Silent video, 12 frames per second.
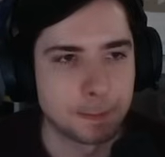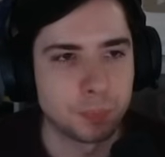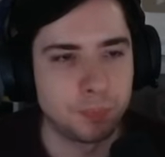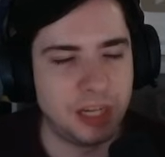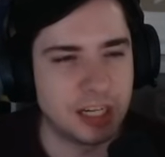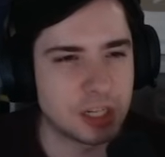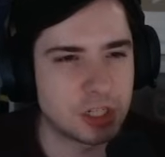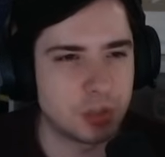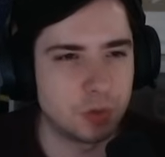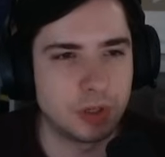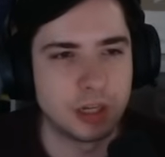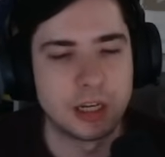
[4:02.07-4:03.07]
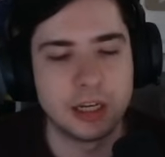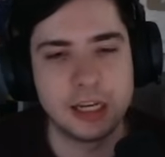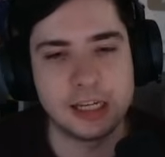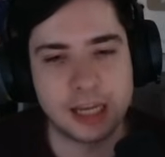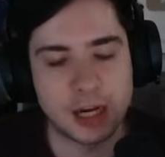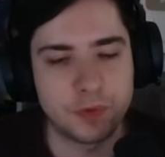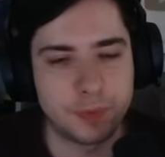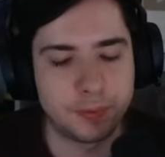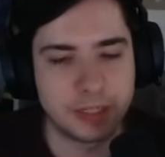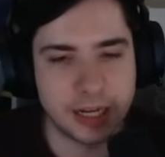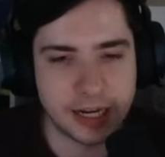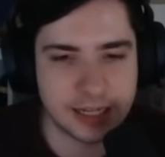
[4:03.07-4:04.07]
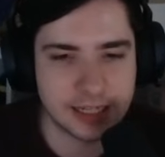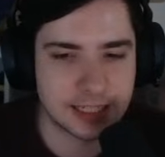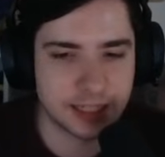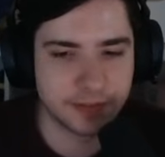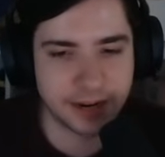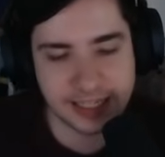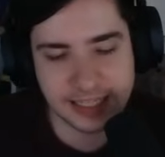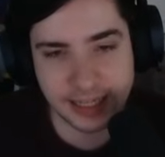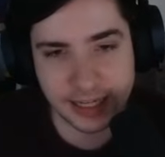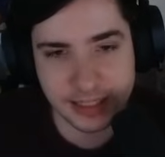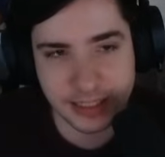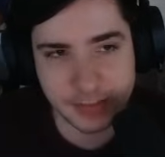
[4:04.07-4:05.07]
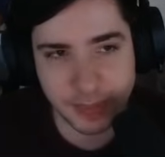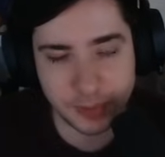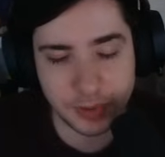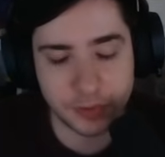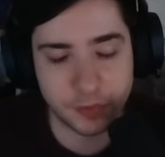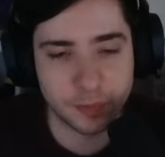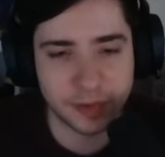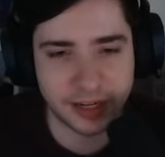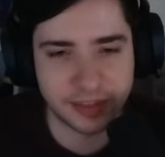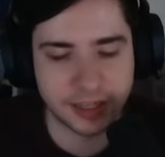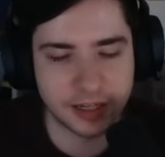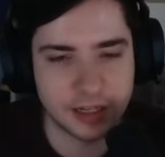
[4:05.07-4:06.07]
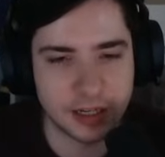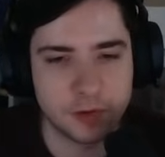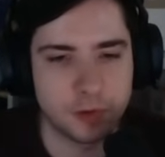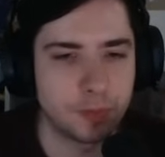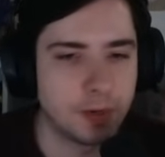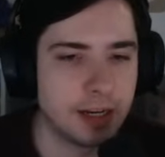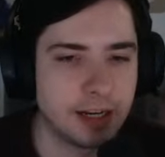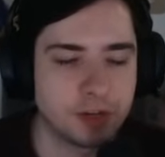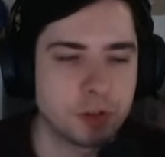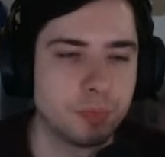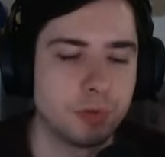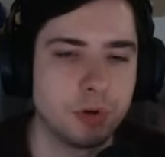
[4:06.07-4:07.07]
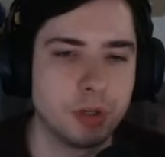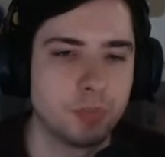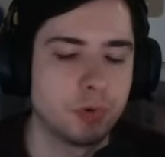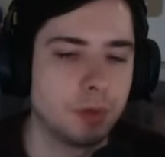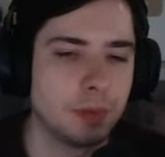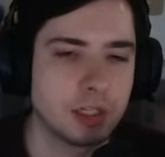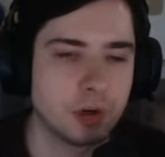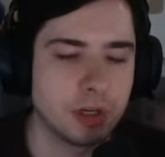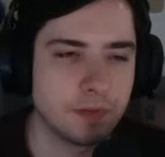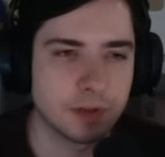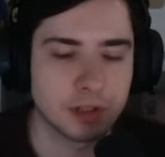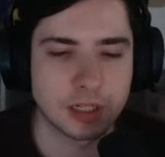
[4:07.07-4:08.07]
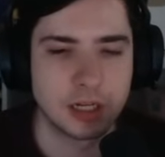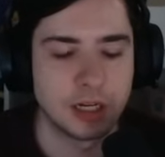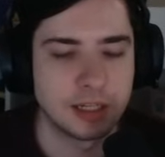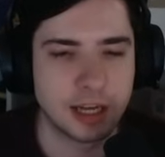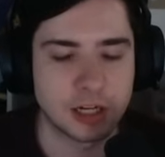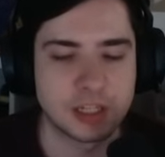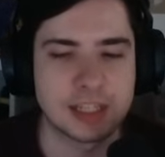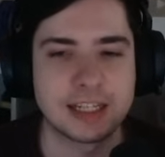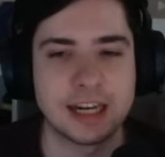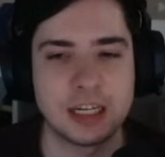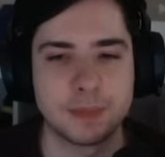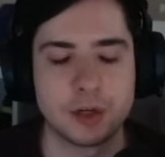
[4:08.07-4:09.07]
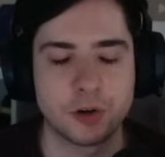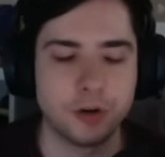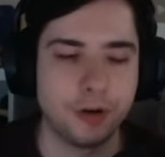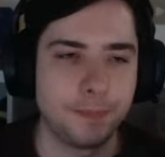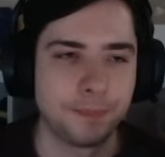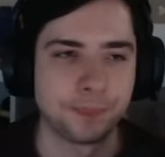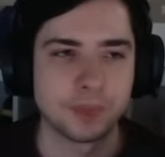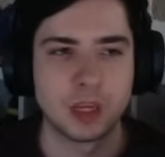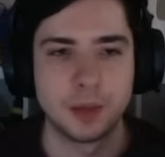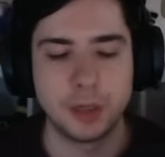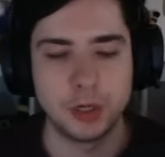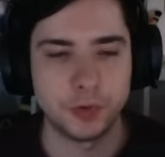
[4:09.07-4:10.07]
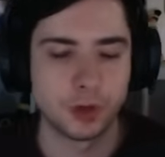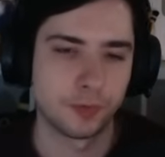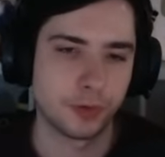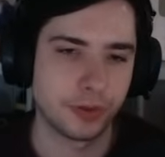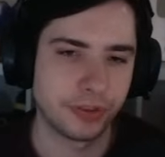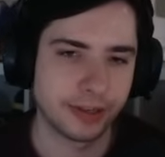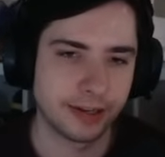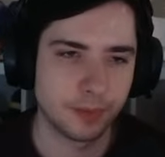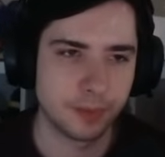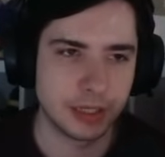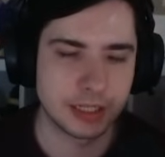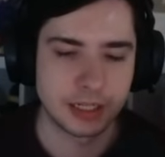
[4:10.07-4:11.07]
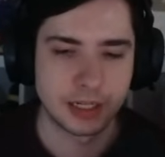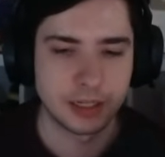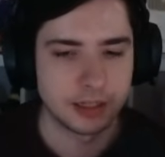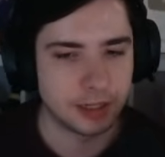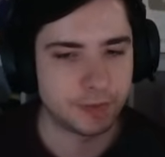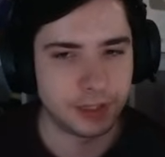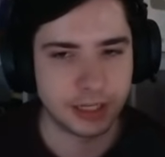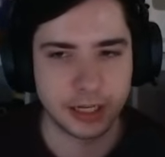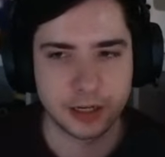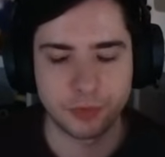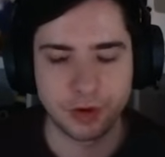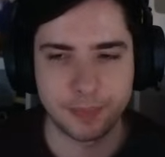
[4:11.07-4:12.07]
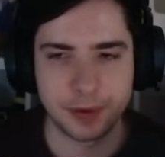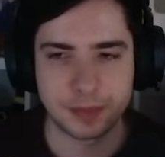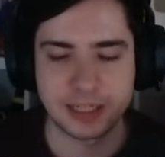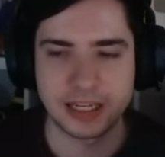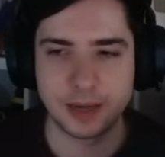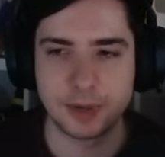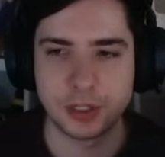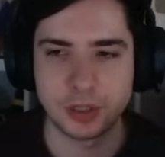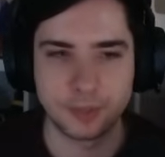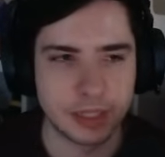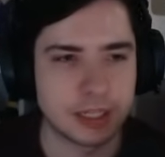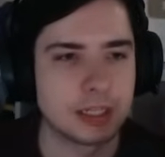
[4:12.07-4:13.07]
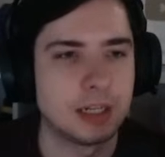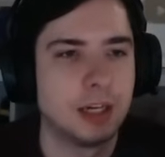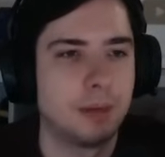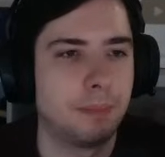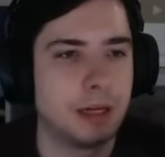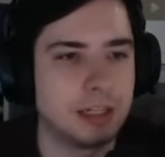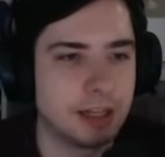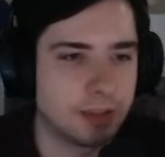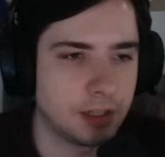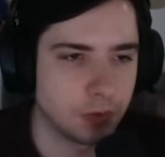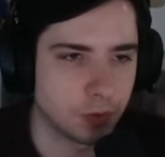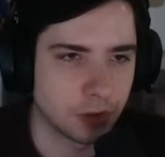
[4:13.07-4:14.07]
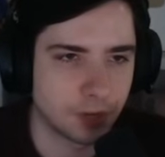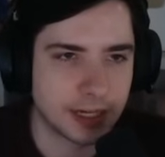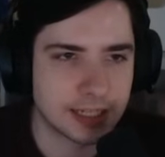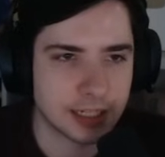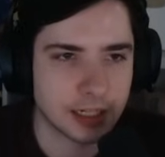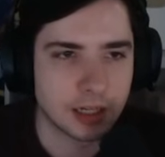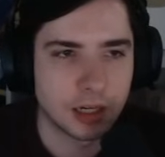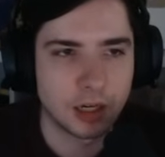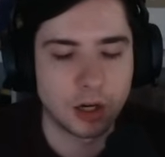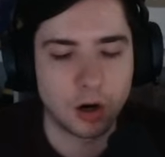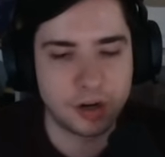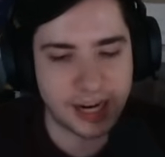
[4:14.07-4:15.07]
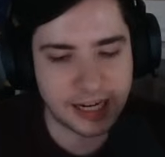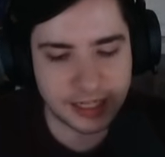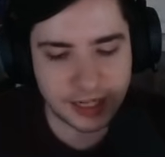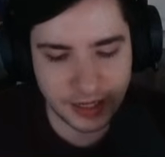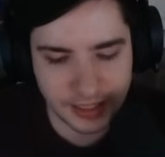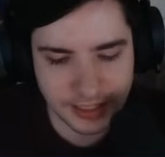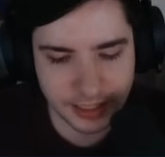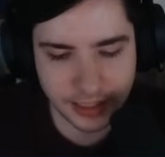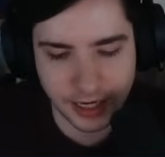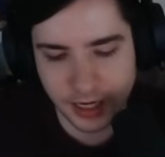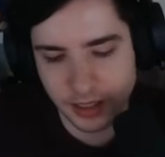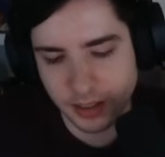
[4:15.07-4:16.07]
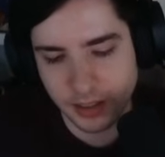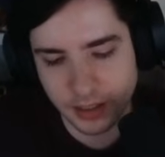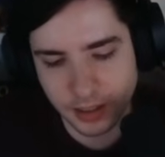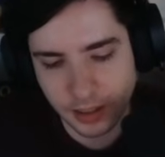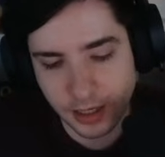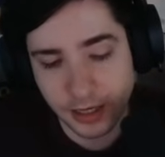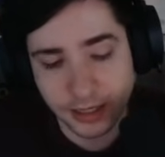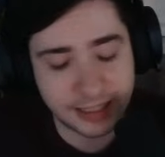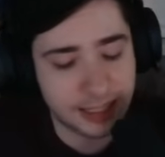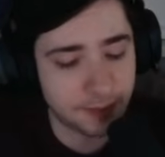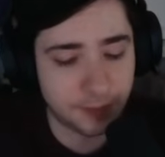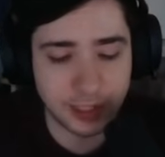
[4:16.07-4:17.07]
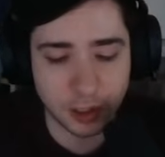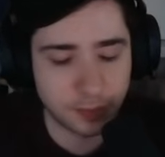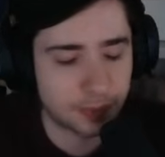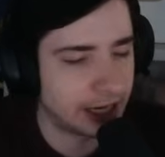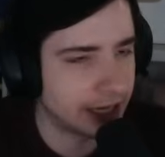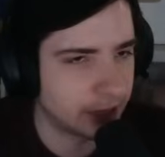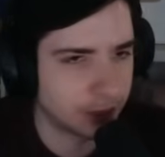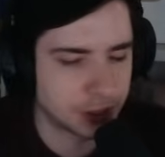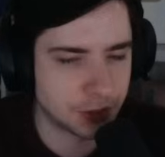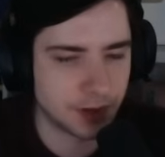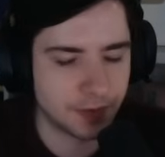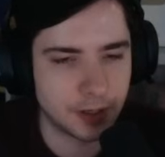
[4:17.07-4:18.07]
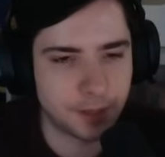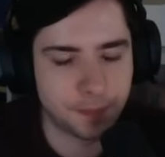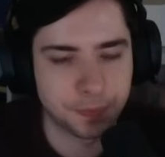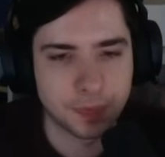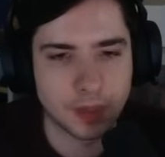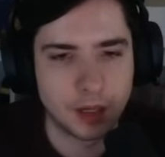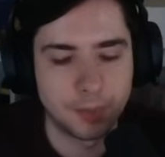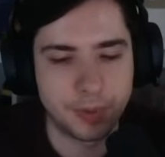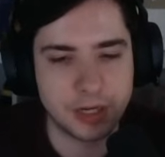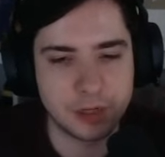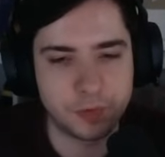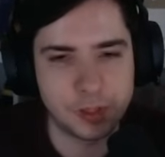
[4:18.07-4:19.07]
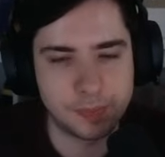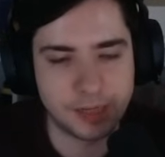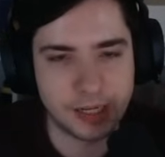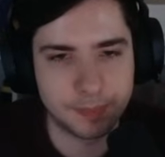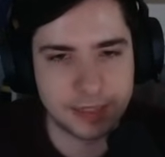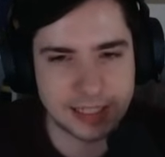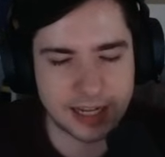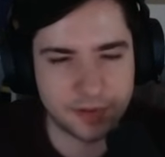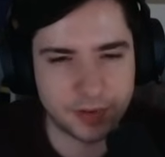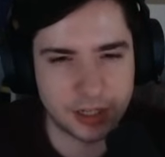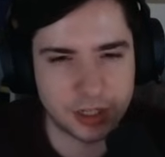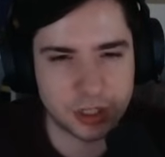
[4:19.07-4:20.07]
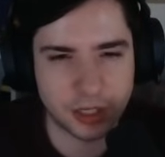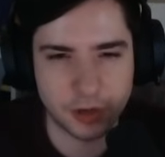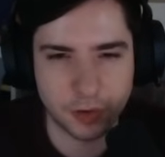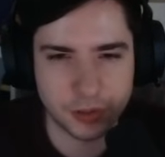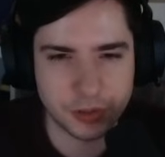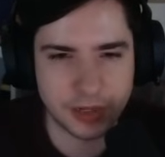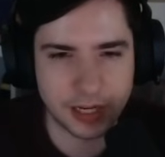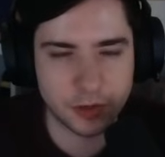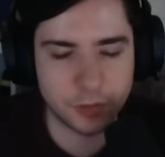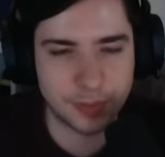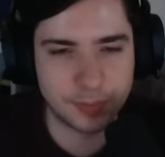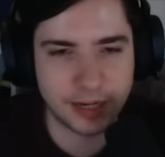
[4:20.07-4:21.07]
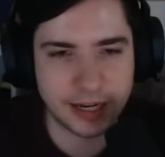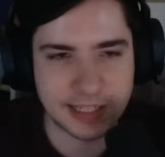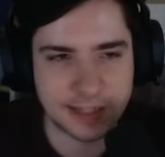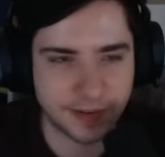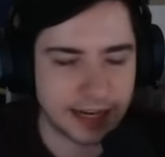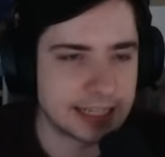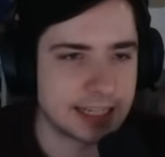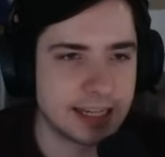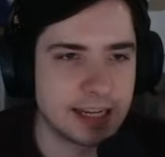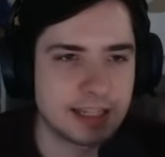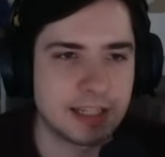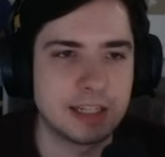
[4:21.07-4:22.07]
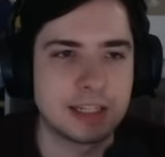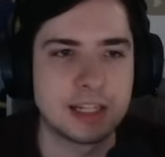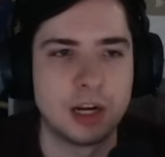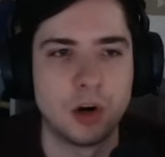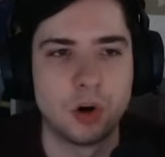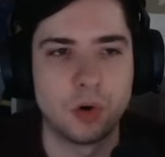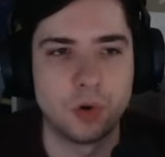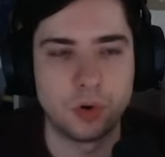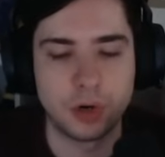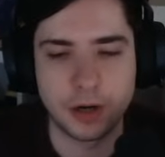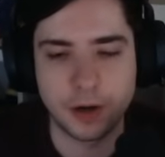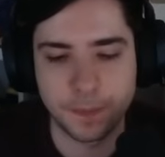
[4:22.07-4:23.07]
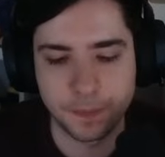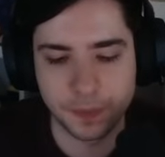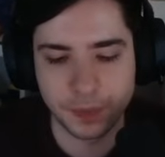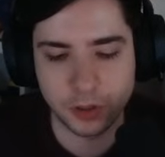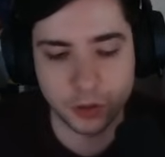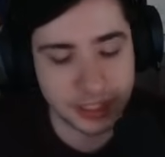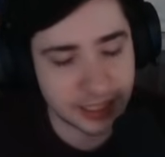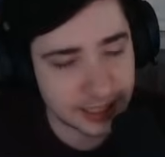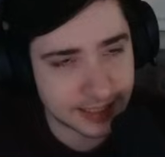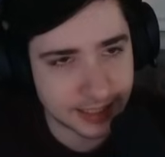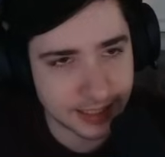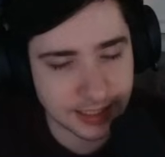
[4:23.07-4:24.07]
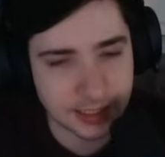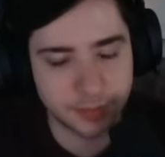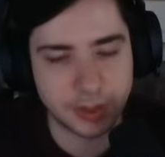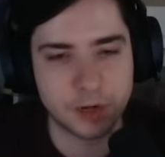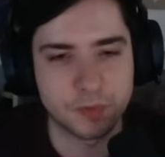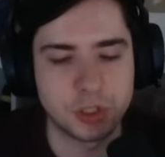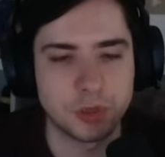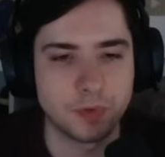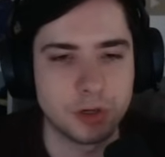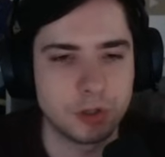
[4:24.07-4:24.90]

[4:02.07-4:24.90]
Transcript: Pikachu, it can replace Vice Glasses maybe if you play Thunder. If you play Electro Ball, you probably don't even touch this item at all. But if you go for a Thunder build, definitely can ramp up its damage a bit, but nothing too crazy. On Ninetales, it can, in Gleam, we don't play it whatsoever. But if you play Blizzard Avalanche, they can also again replace Vice Glasses or Curse Incense, depending on what you want.